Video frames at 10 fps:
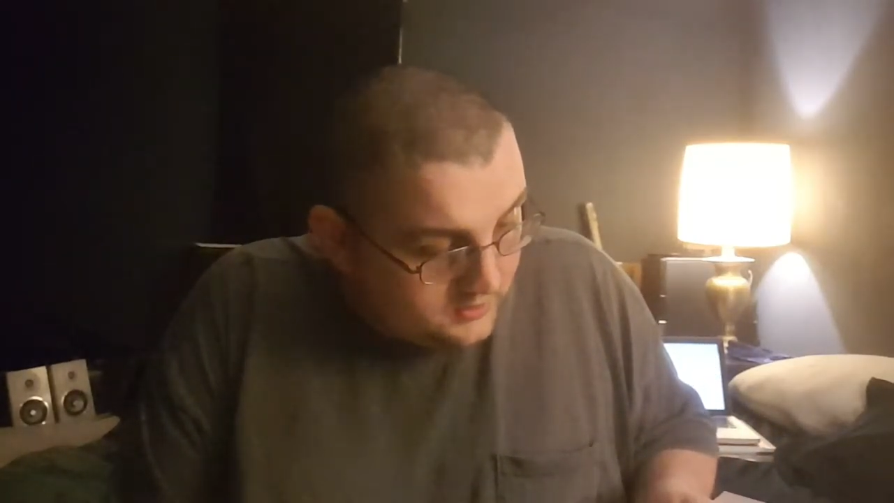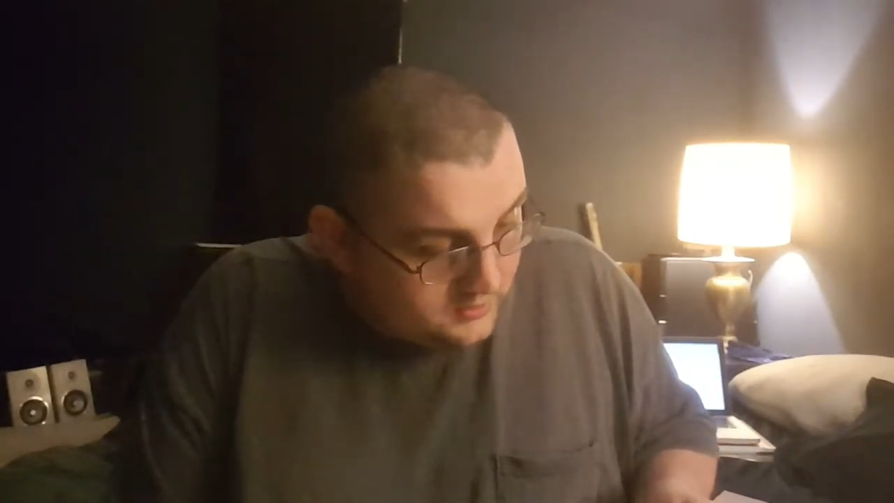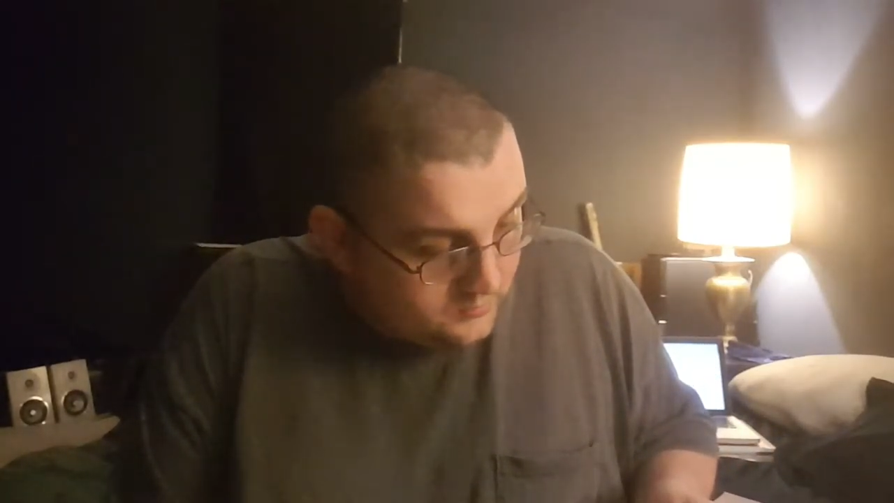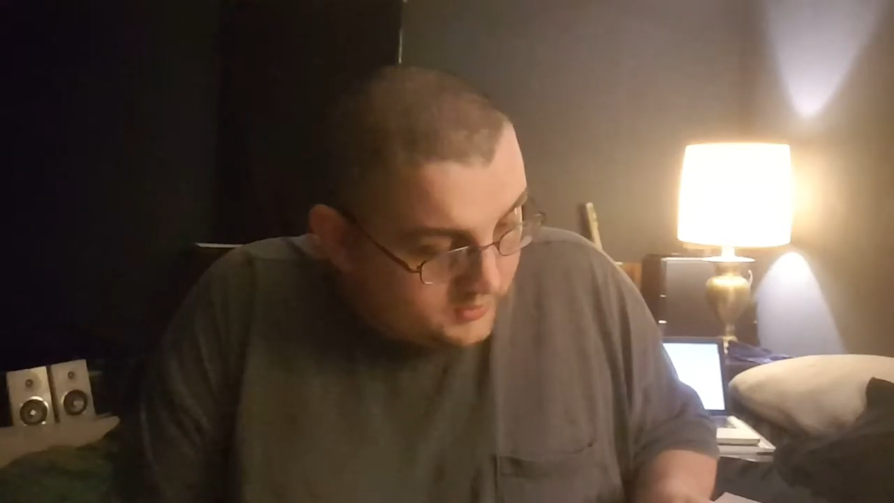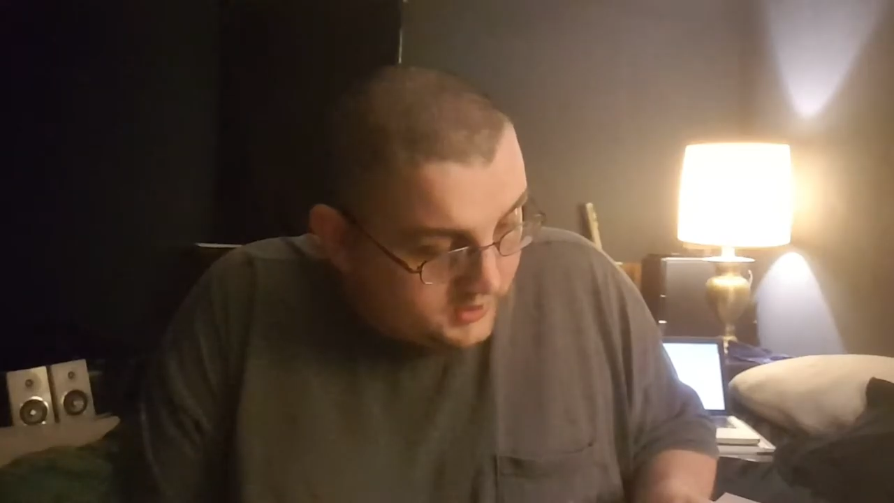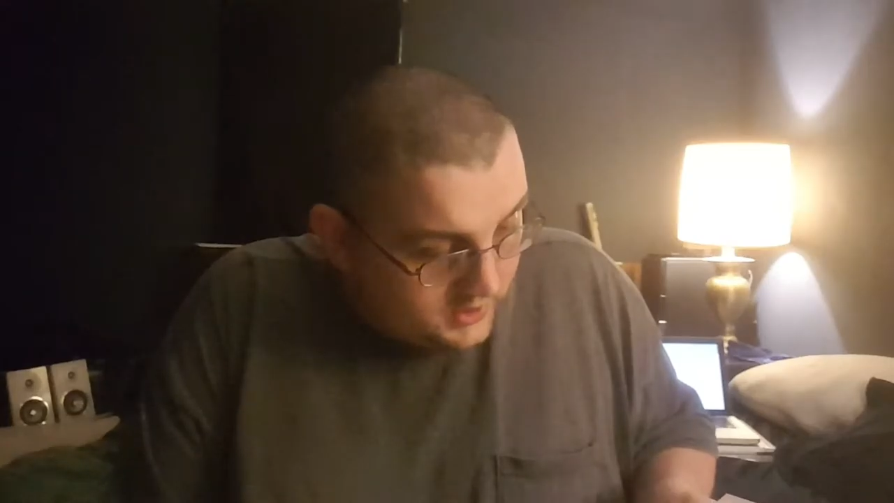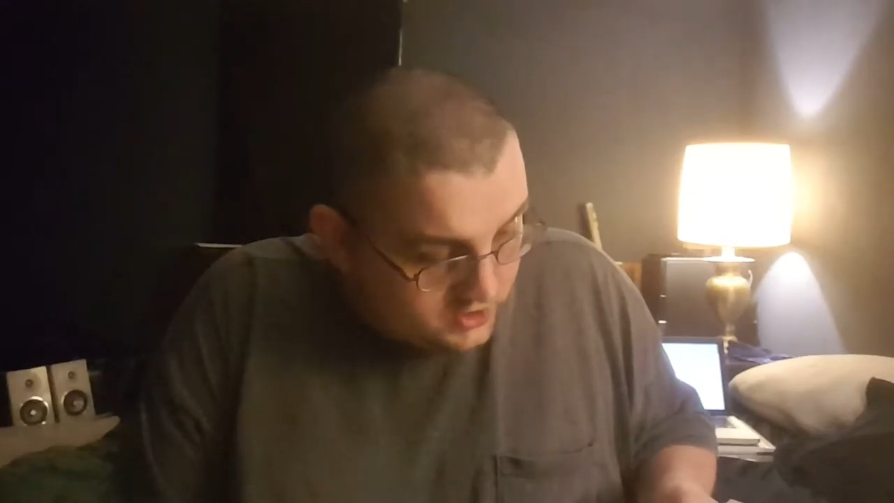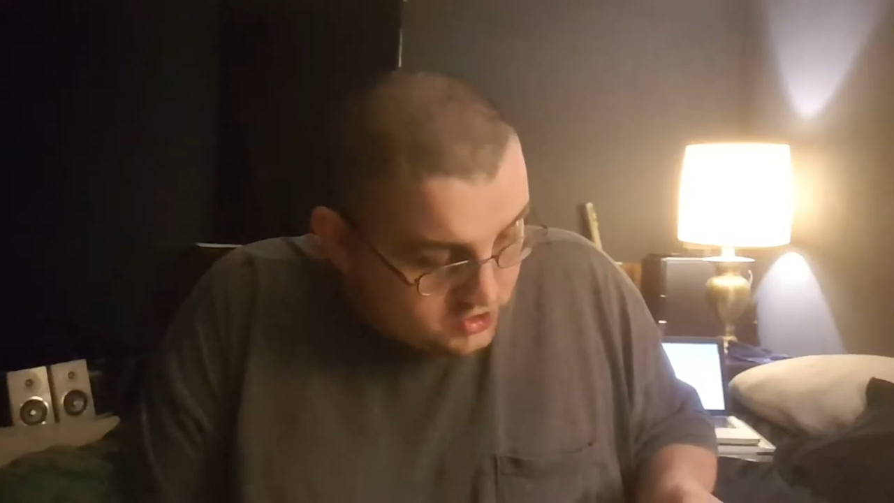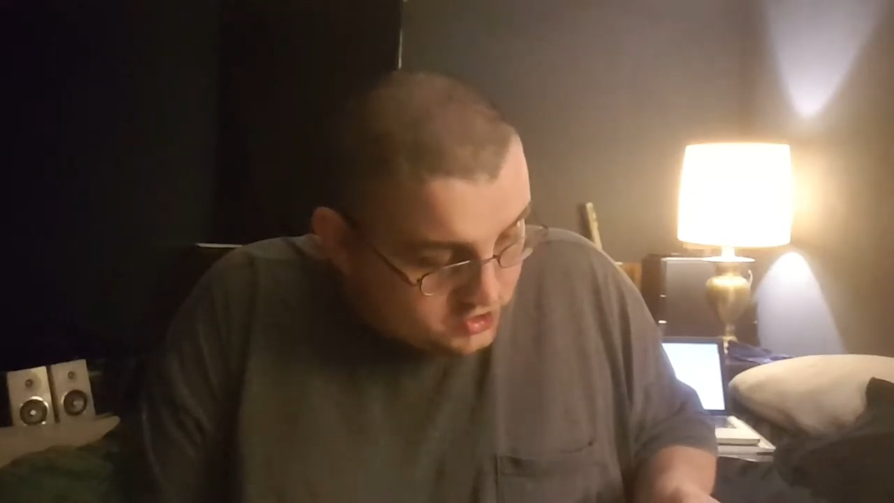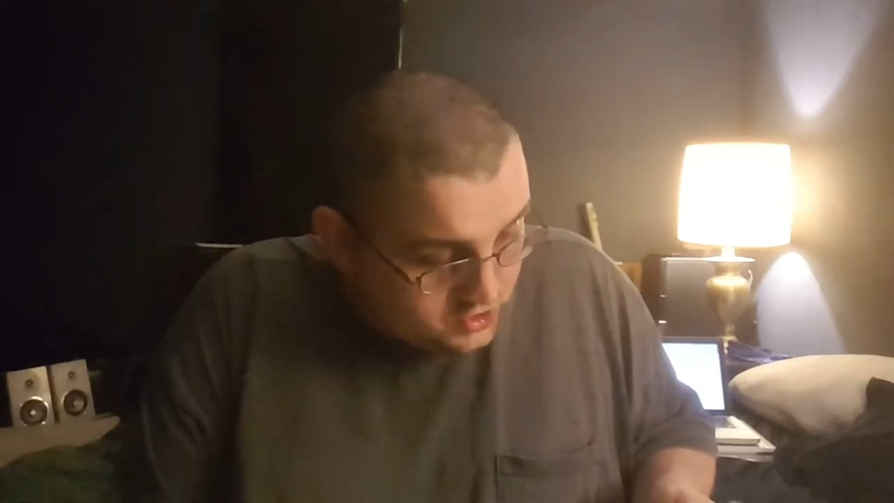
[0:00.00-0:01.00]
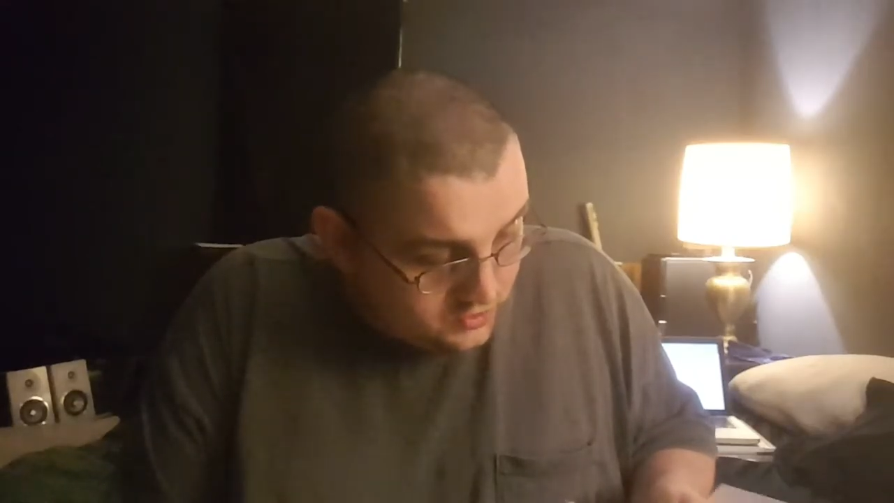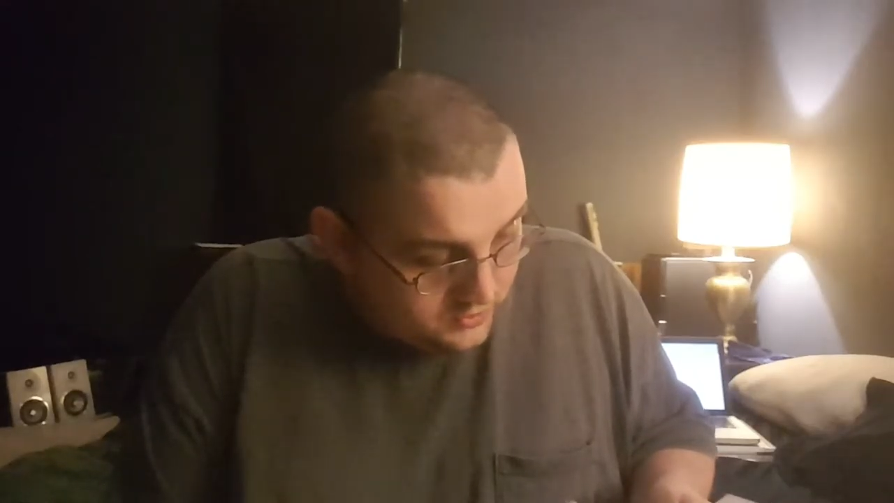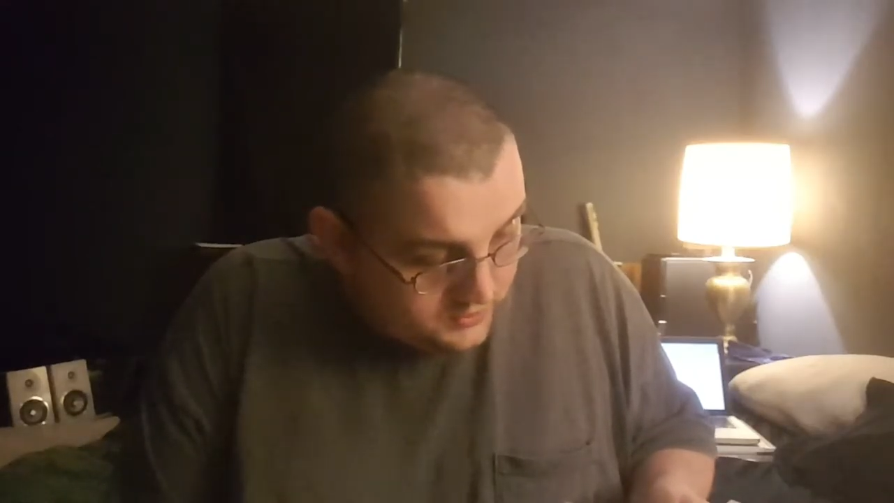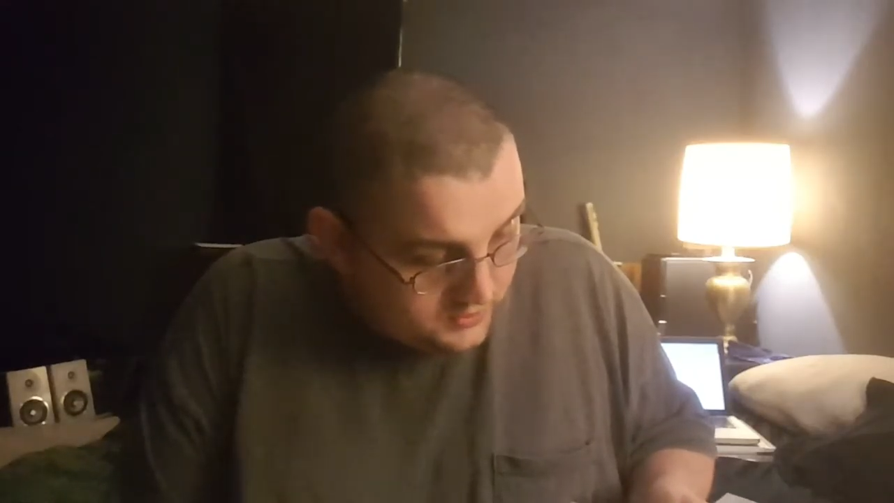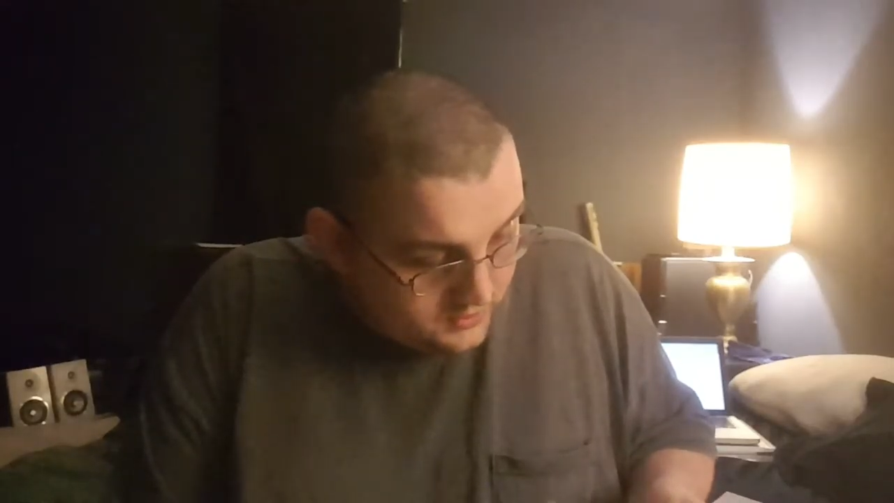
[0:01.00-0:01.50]
the way I
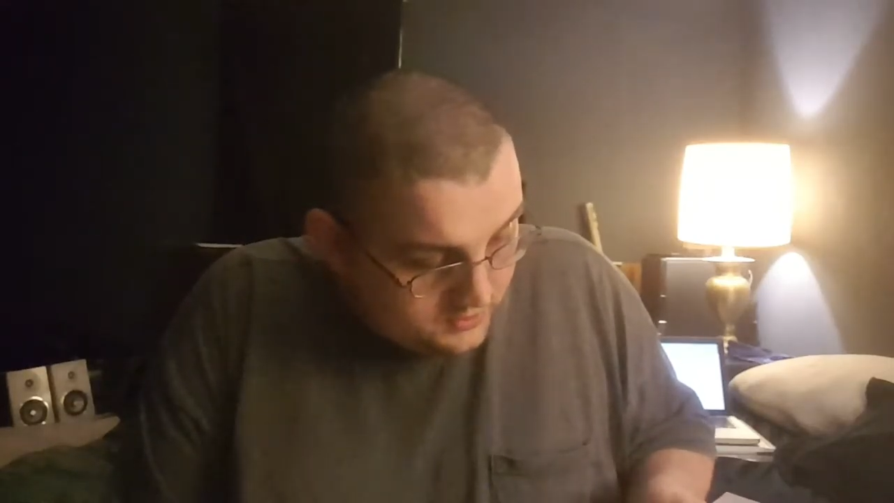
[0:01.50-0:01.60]
should.